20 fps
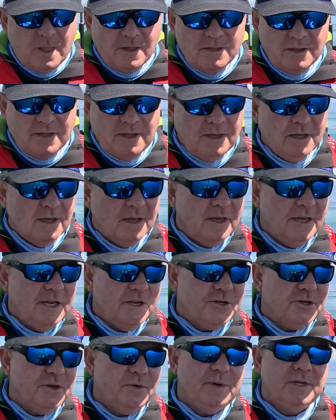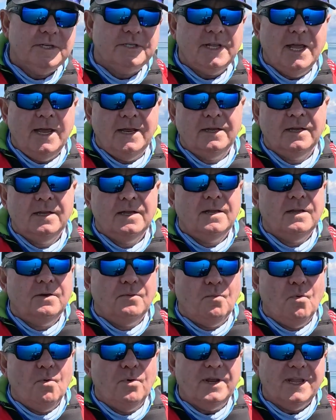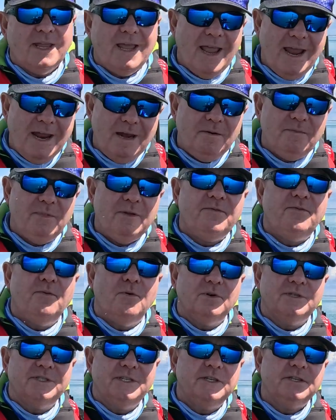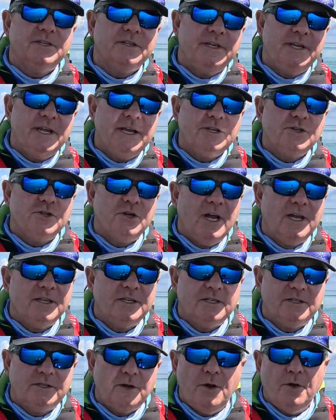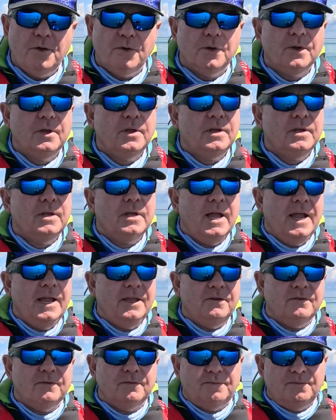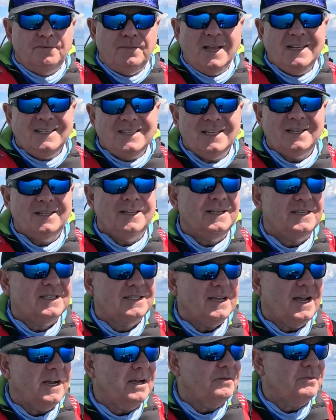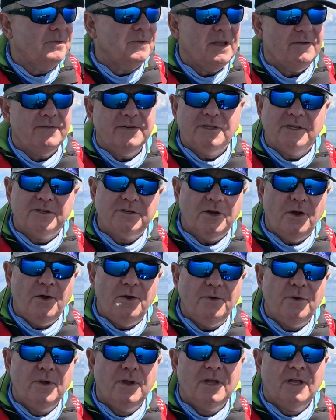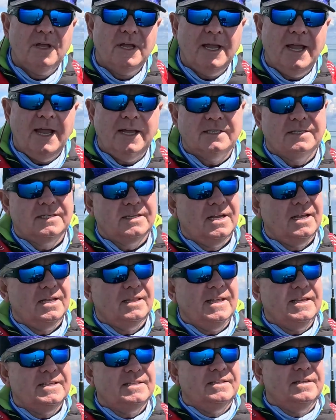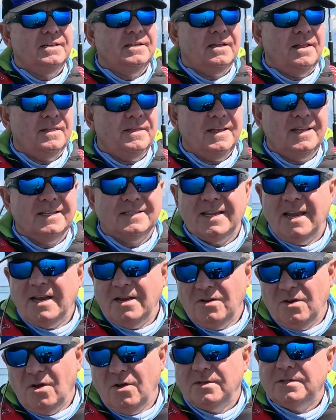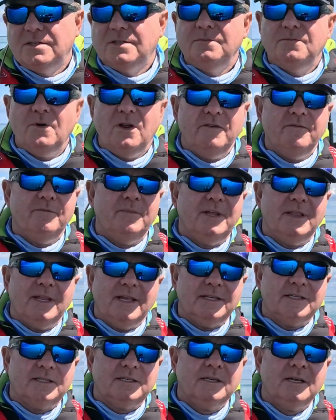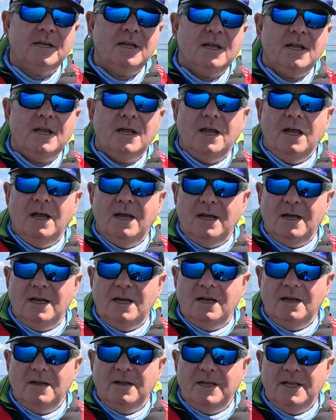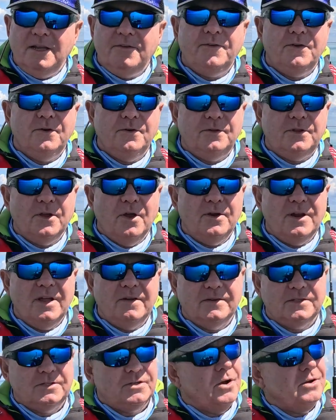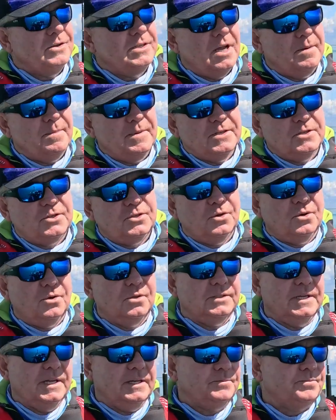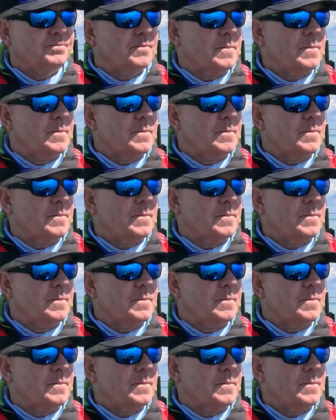the issue is that water can be forced into the engine under tow, and you're basically stuck with having to tow at less than, I think it's 8 knots, might even be less, if you don't have a tow tap installed. And